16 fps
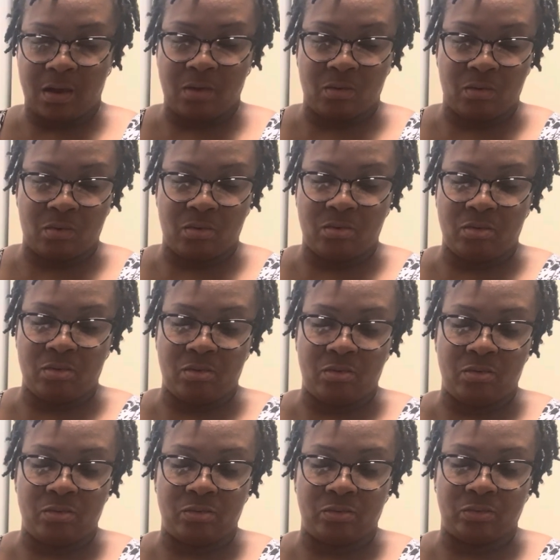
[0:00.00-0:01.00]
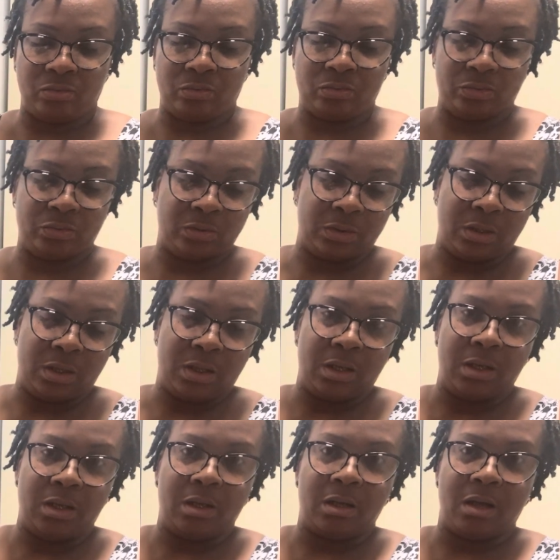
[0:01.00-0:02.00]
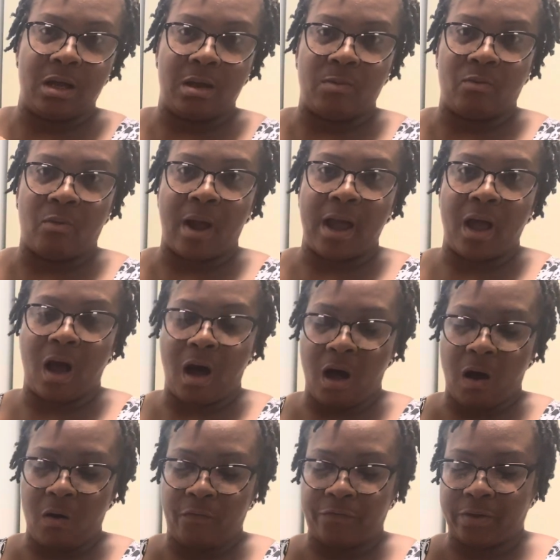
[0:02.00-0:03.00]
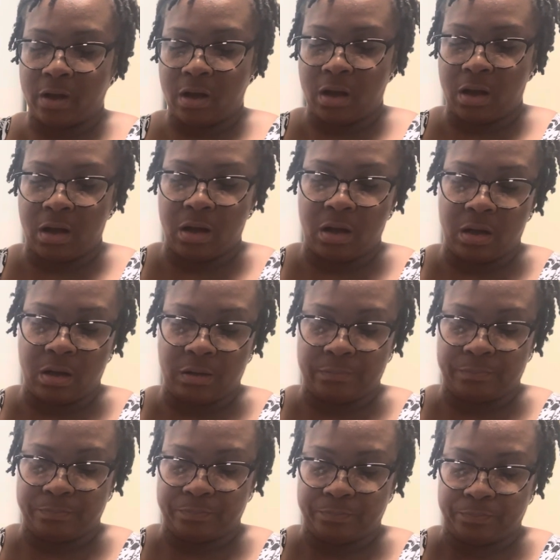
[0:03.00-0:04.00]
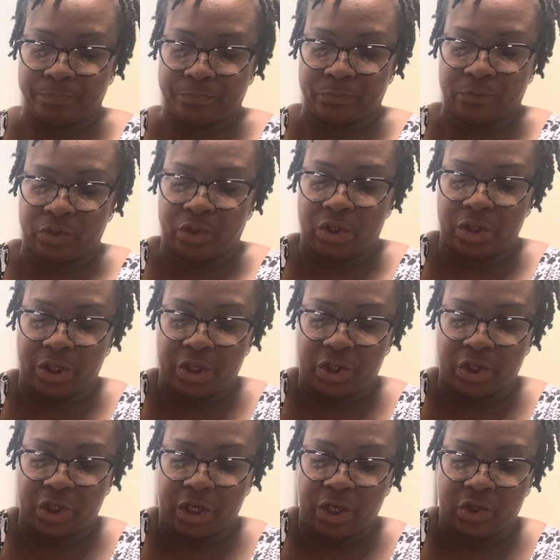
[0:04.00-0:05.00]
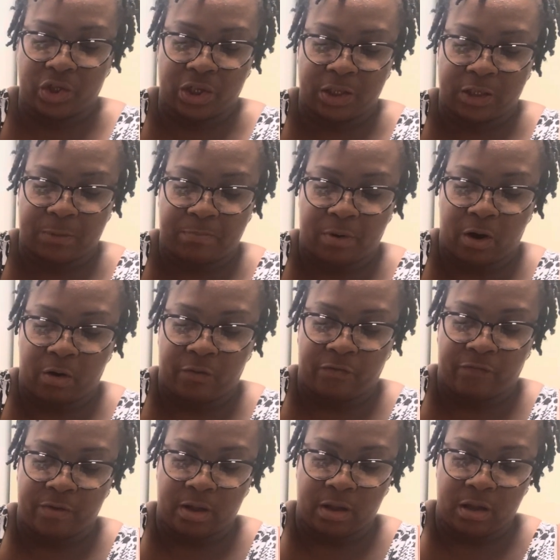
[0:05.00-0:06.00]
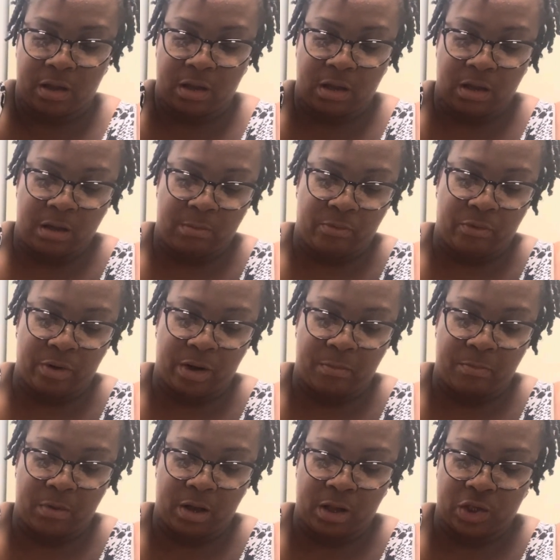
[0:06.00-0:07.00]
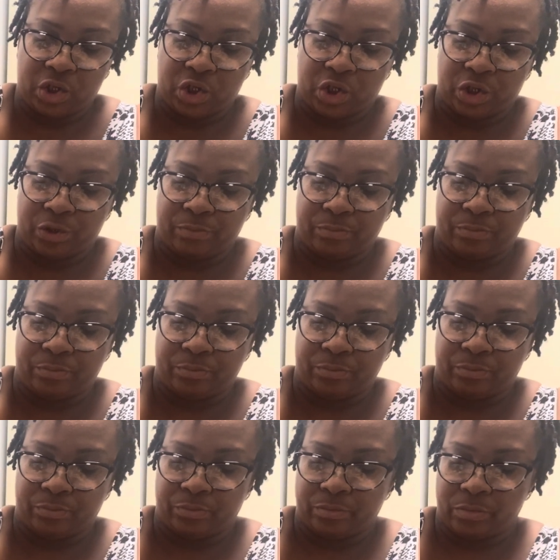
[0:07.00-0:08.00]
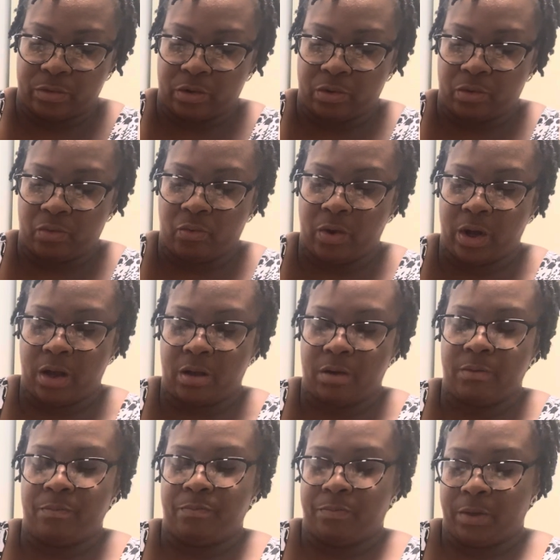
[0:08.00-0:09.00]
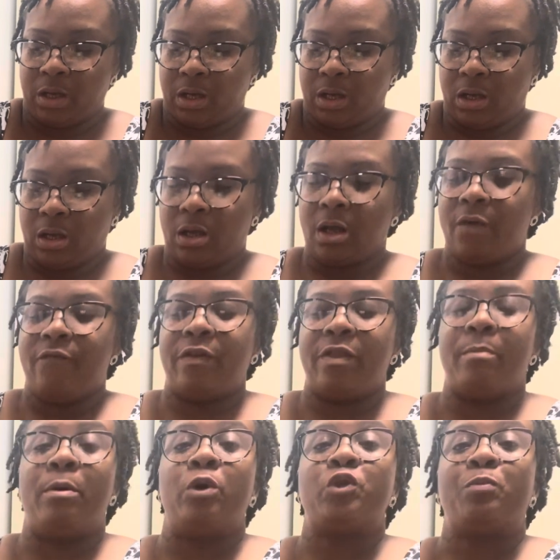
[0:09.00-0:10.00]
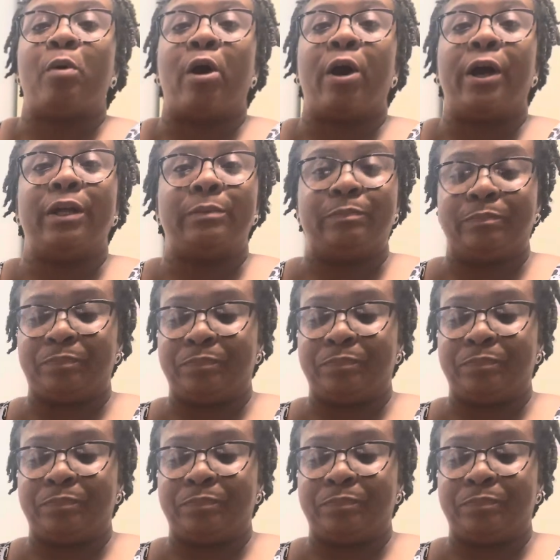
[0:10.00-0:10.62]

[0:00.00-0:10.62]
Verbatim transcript: Ooh, come right off the uh, cookie sheet, just perfect, pretty much. Well, for the most part.